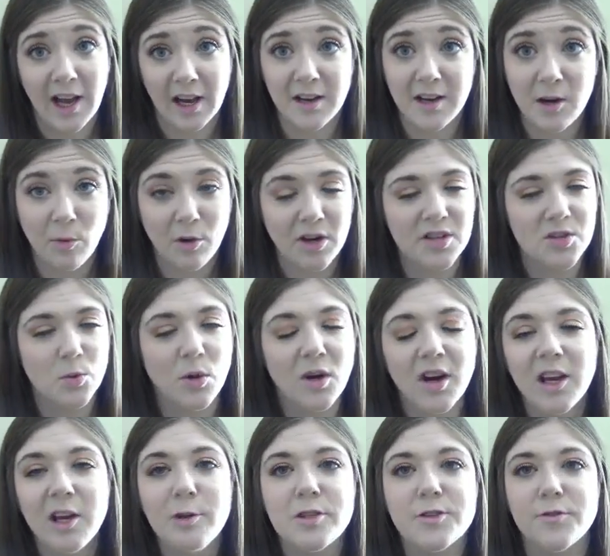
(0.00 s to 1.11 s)
Acne one is what I
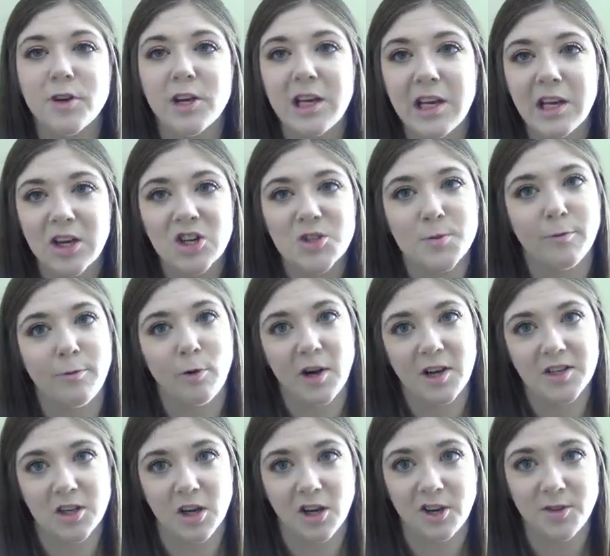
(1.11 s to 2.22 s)
used for years before I
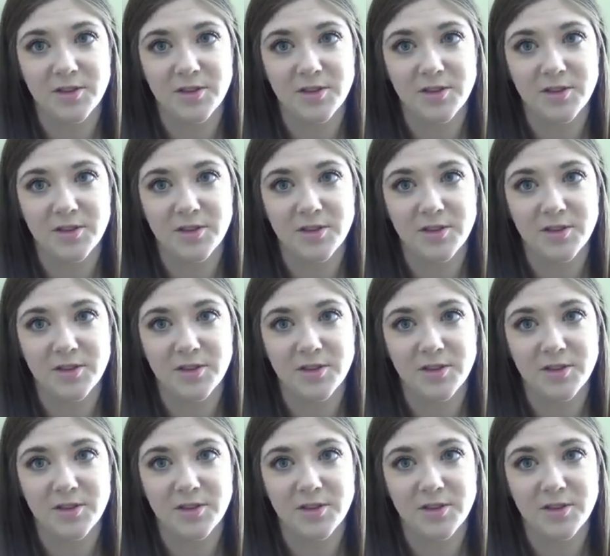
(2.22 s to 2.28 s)
started